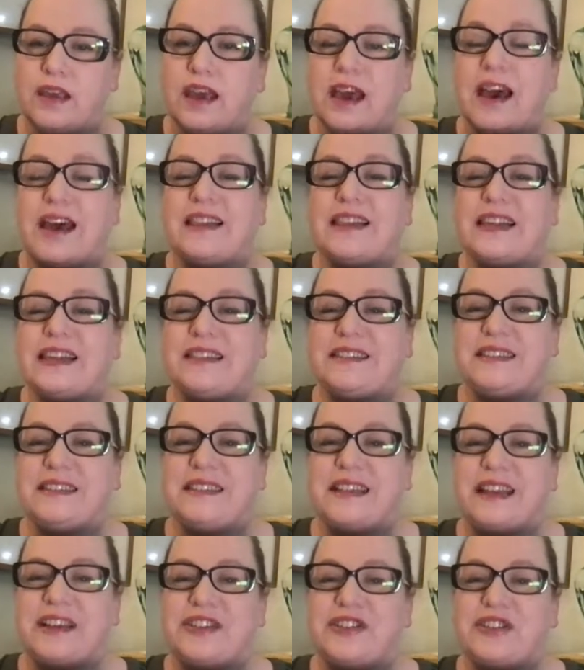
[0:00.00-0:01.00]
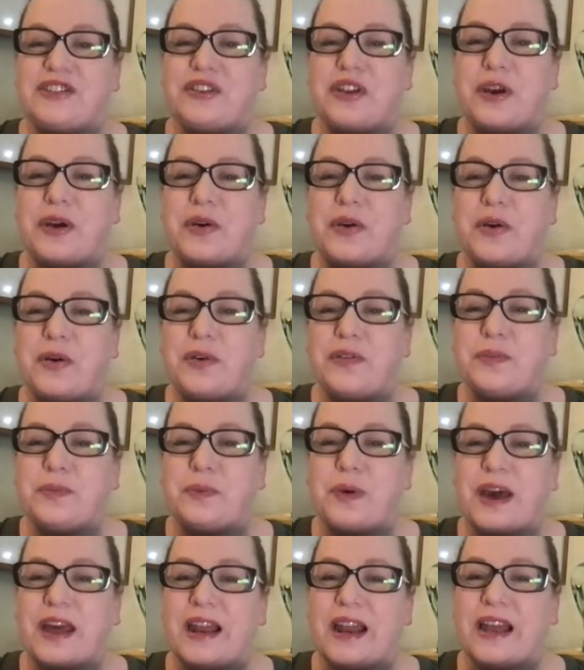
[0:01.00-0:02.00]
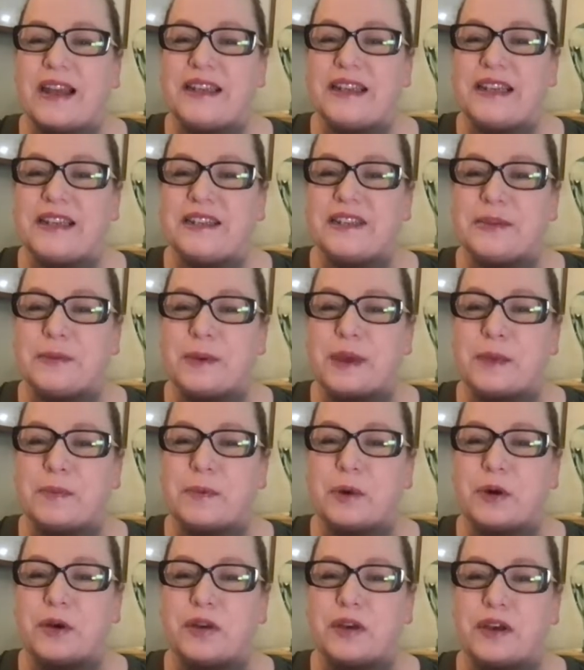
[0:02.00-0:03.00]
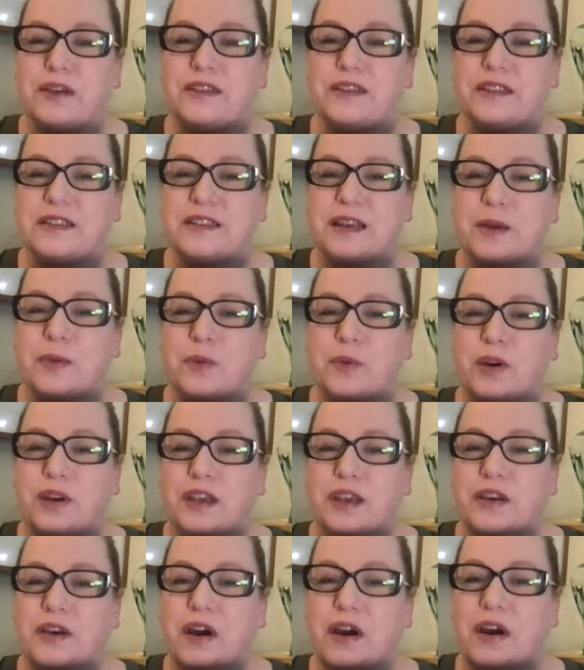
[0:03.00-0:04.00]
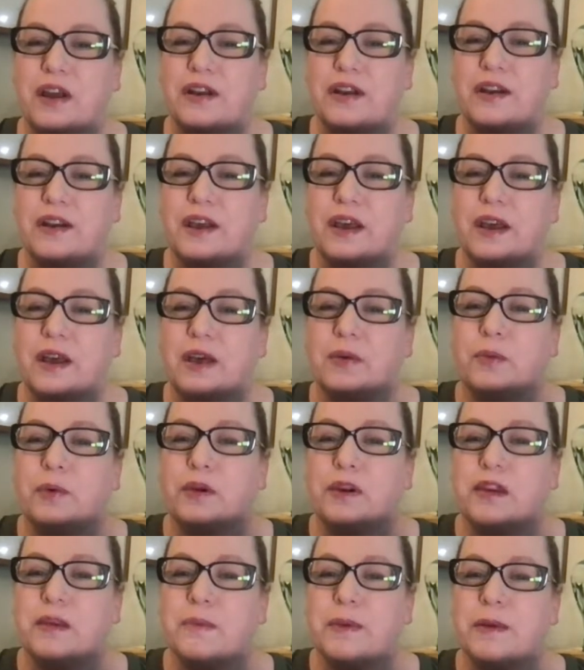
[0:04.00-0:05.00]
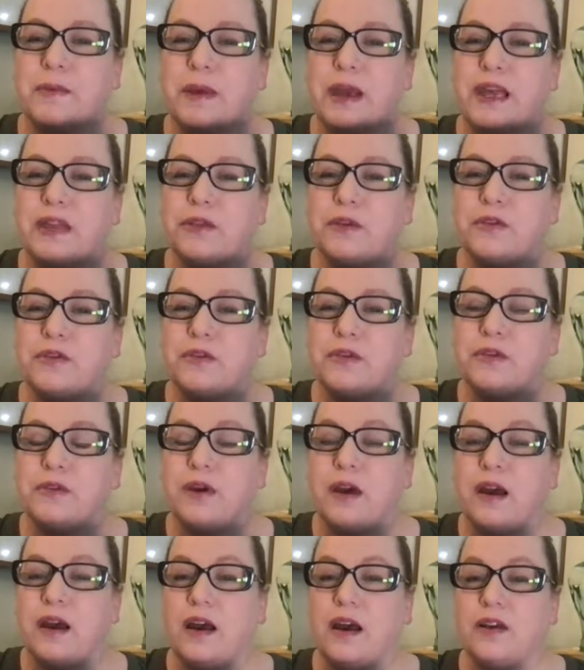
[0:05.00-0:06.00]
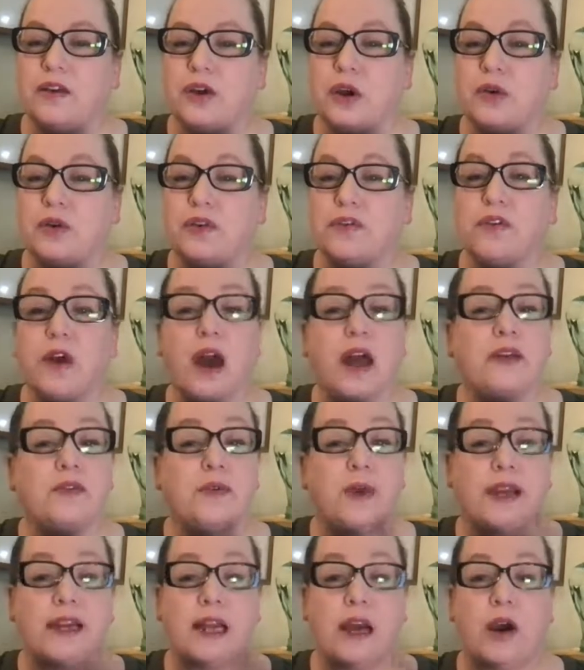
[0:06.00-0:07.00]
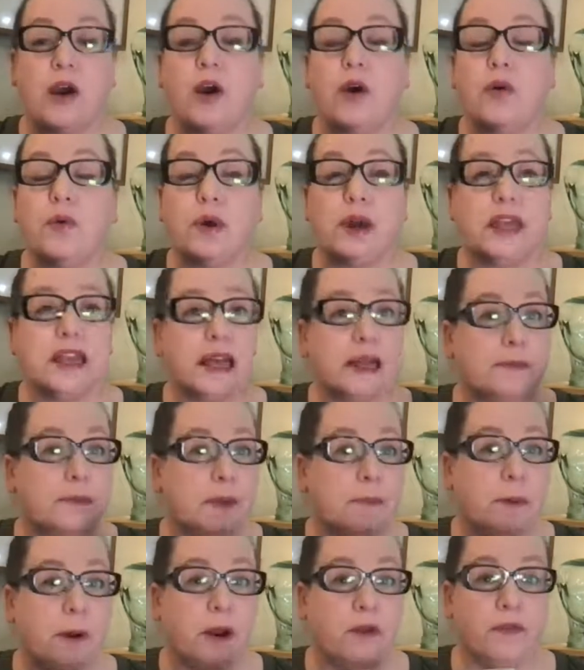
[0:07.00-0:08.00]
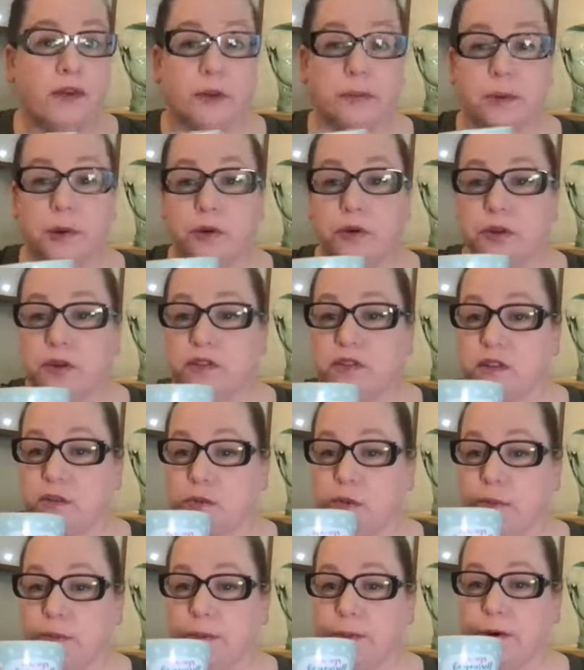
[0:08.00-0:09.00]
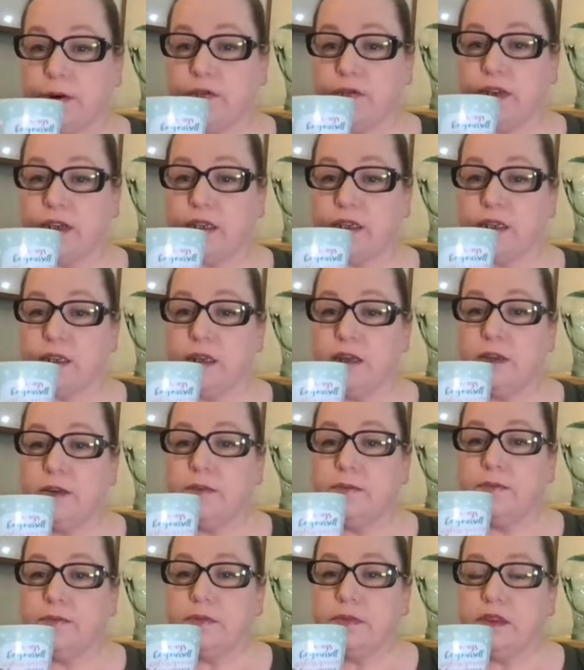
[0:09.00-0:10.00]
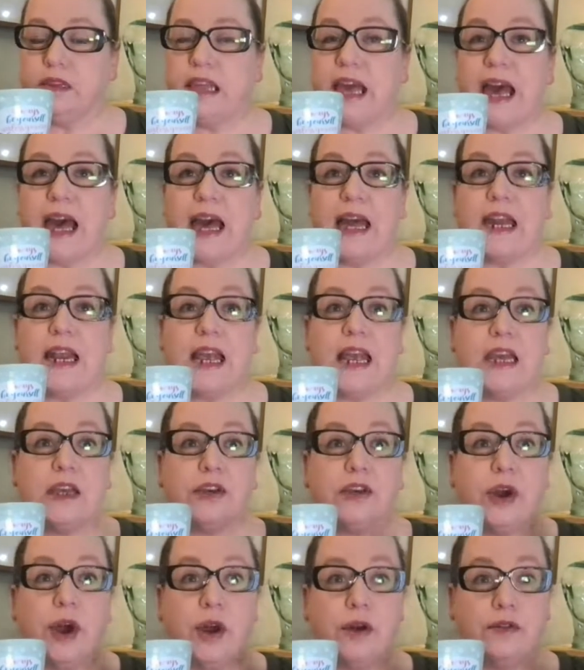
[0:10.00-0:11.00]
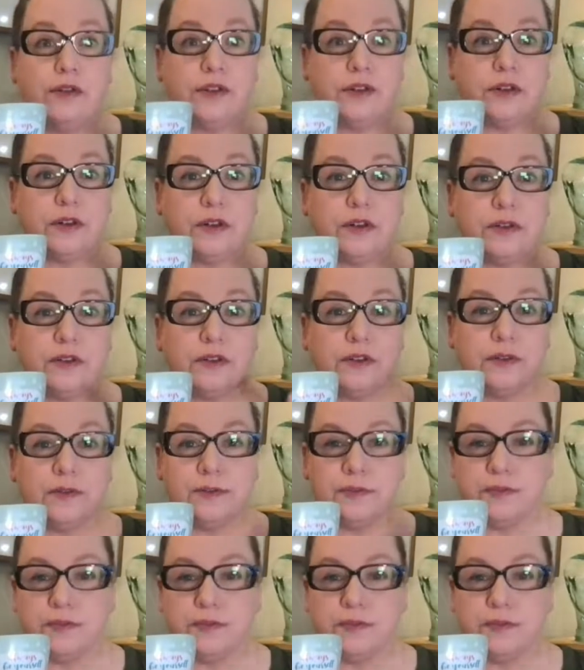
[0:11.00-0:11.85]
Lacey says, you know what I need to make bowl cozies? I'm working my way through a cone of cotton right now. Oh, and that'd be perfect. Bowl cozies would be perfect. That and coasters.